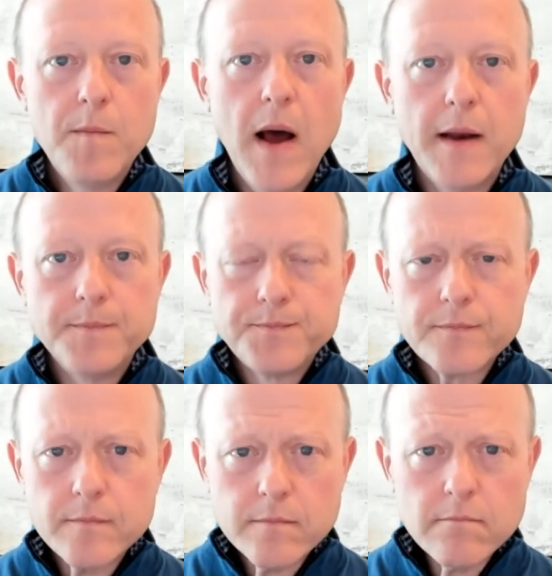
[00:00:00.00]
but
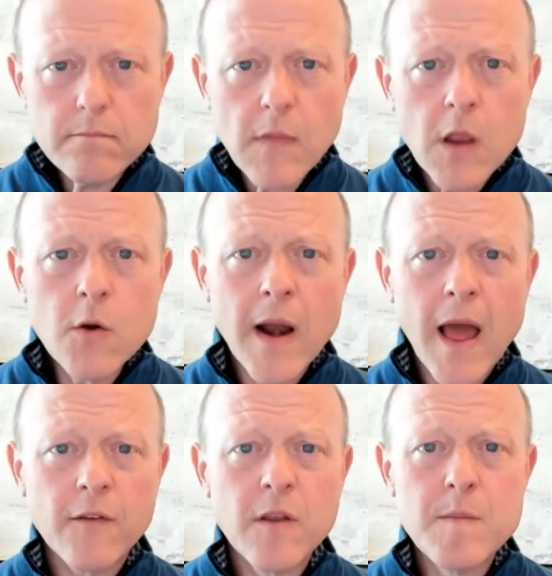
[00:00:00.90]
you can
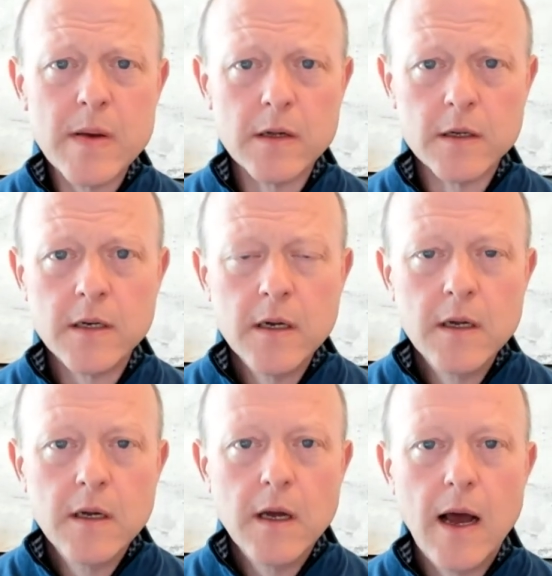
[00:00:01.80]
actually build
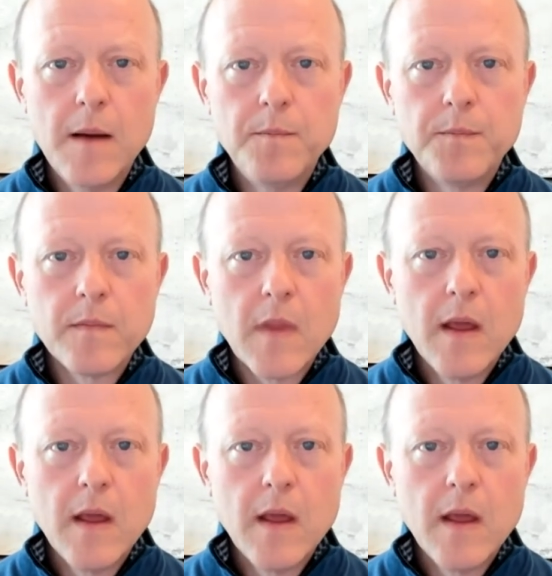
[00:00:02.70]
um,